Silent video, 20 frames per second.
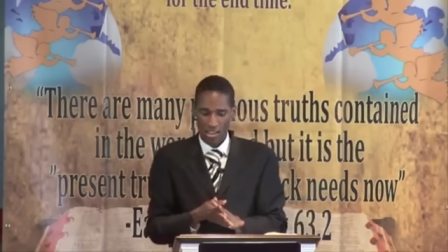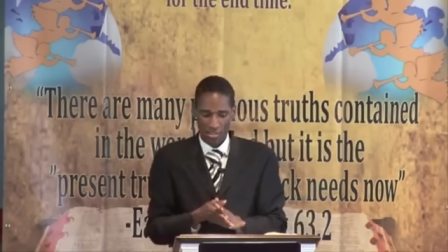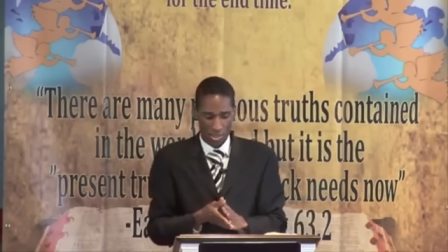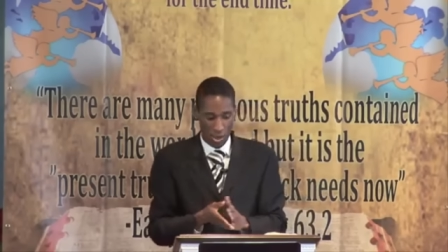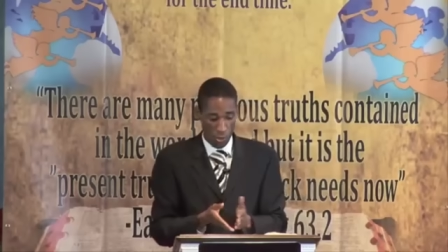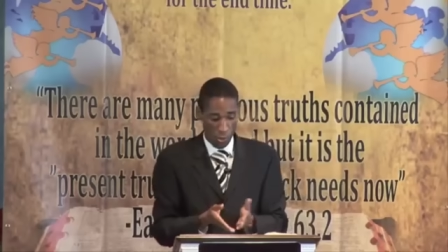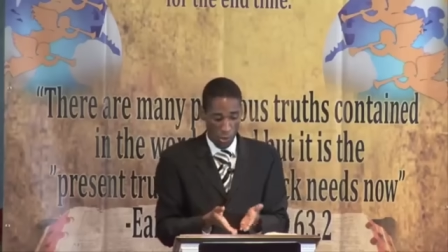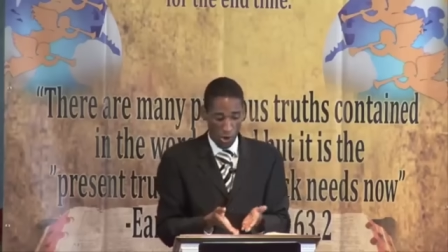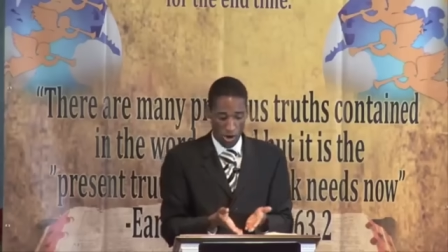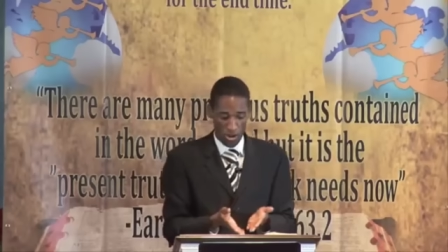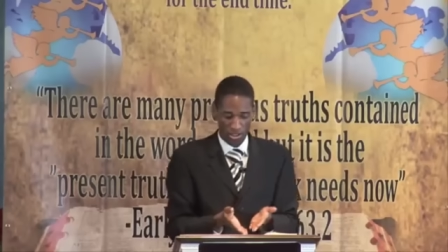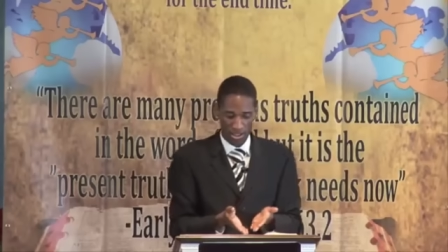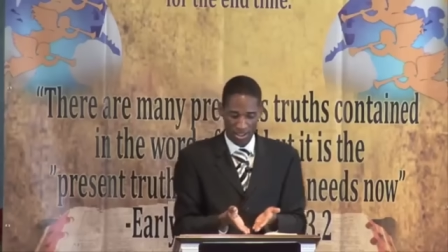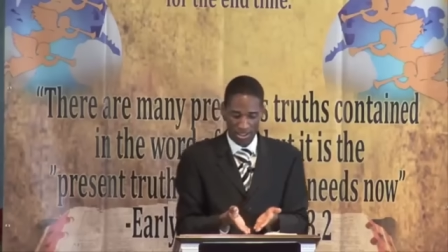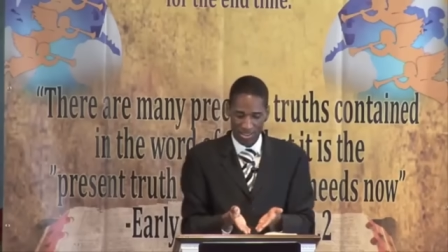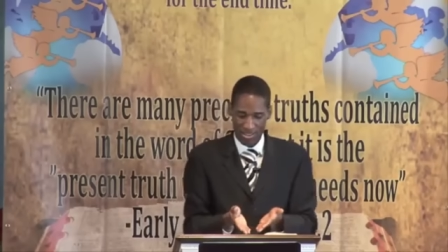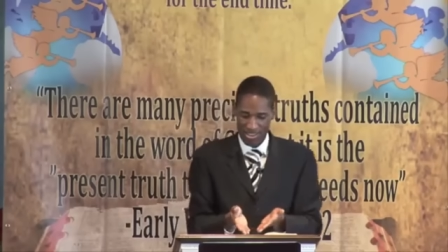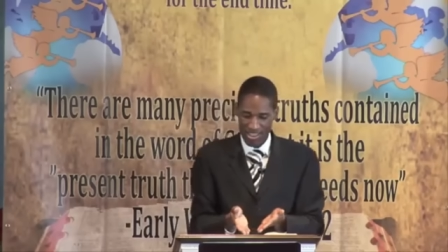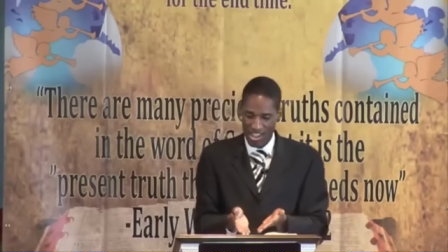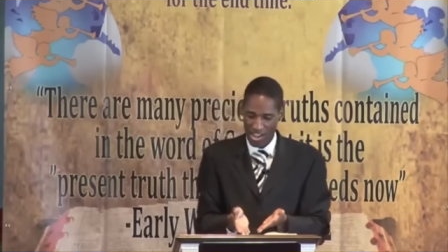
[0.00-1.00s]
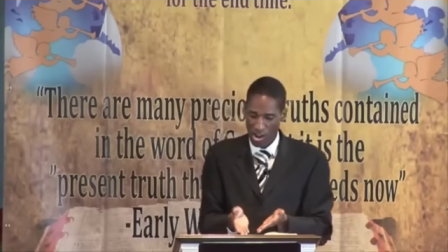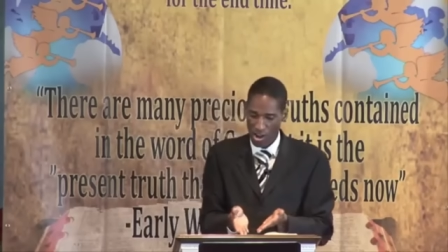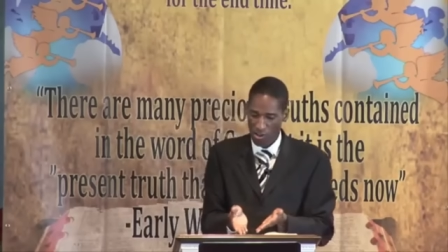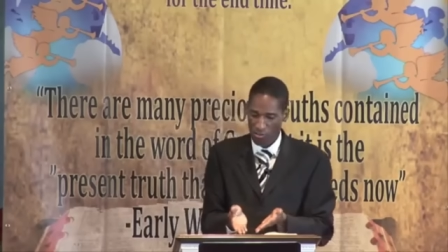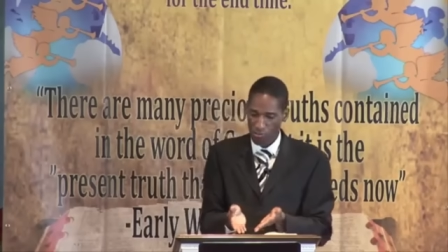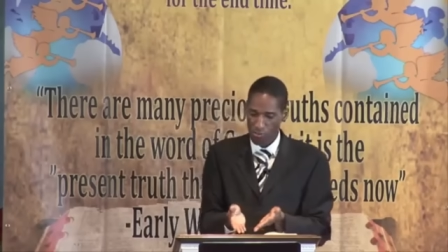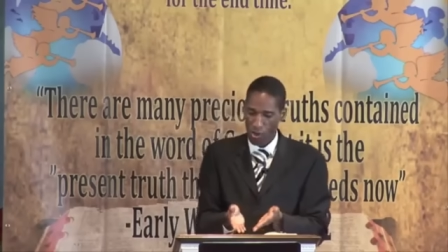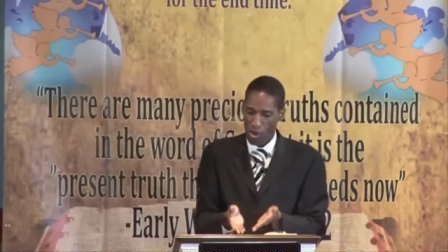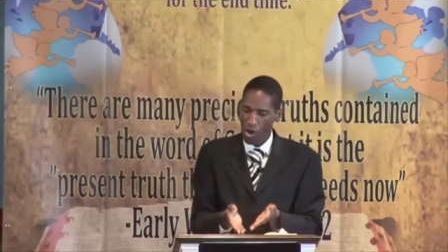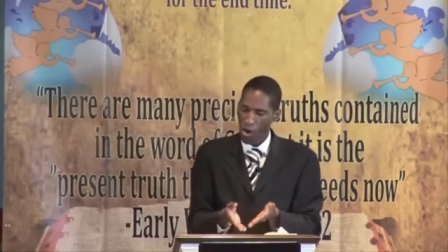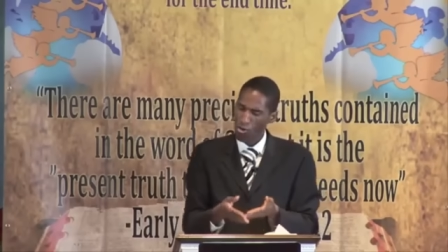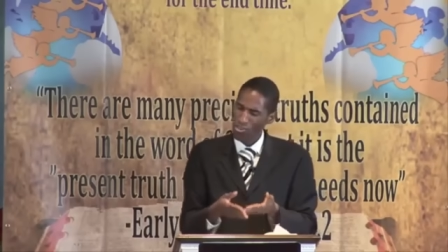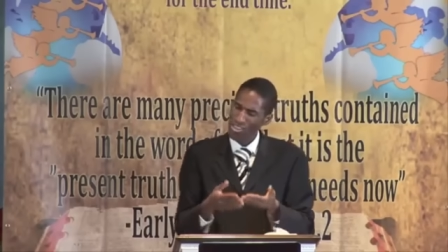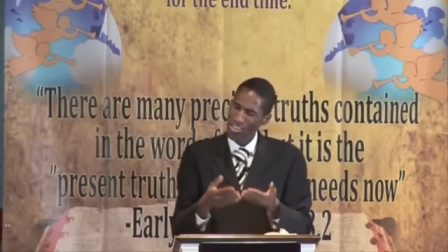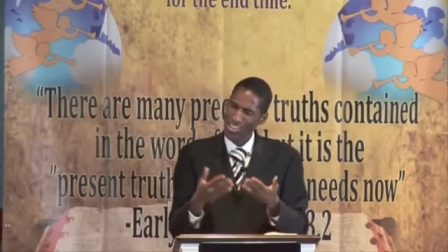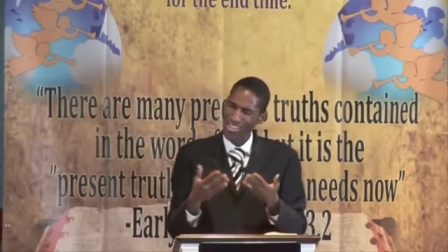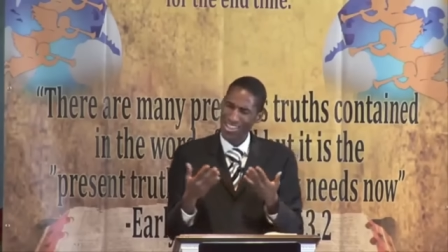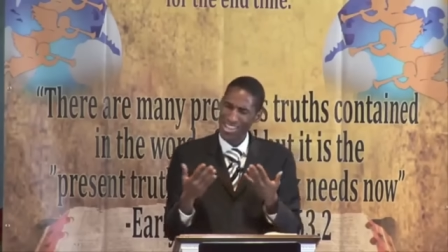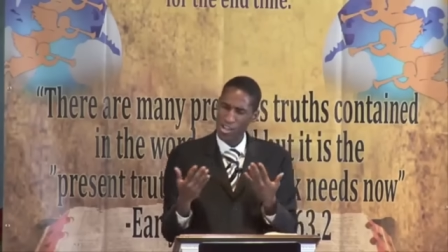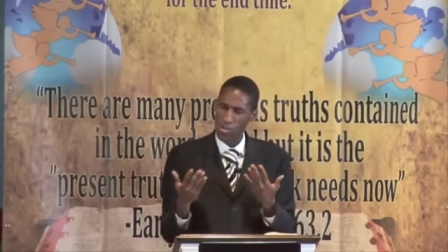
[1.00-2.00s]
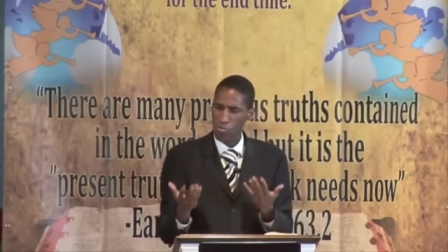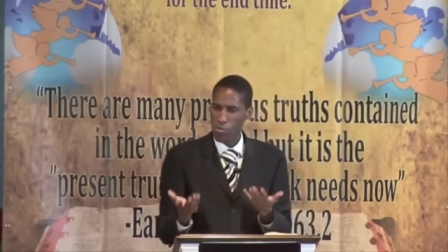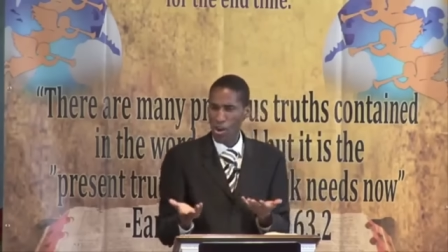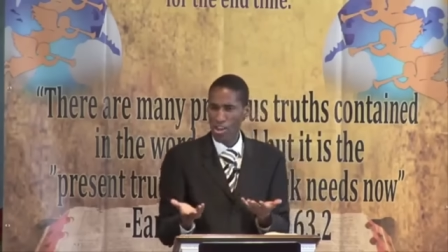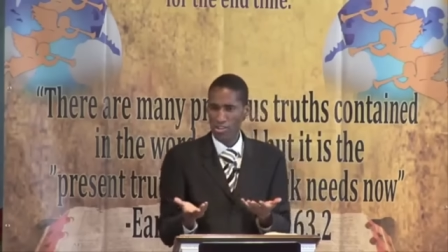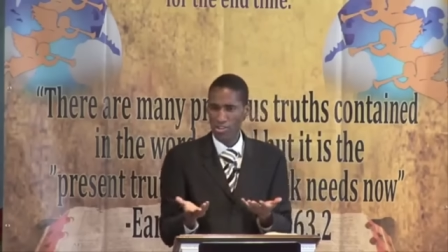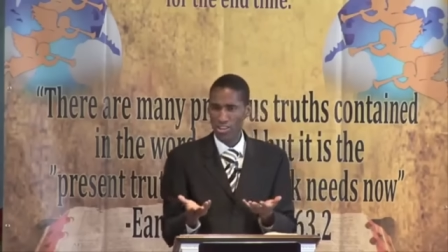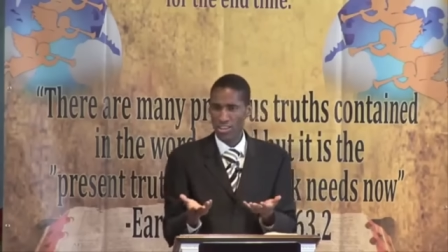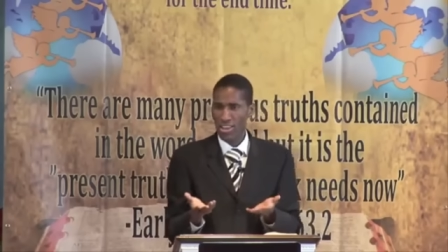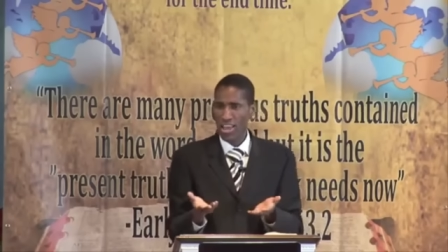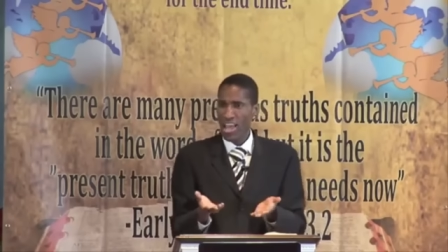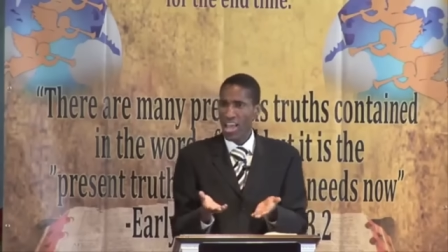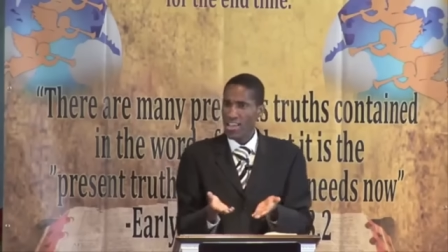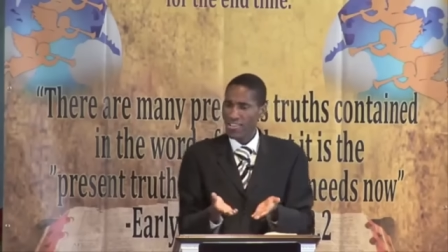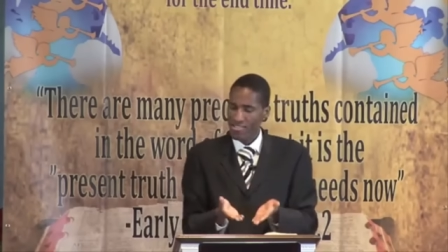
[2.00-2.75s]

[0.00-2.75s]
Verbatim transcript: The word uh, sick of or the expression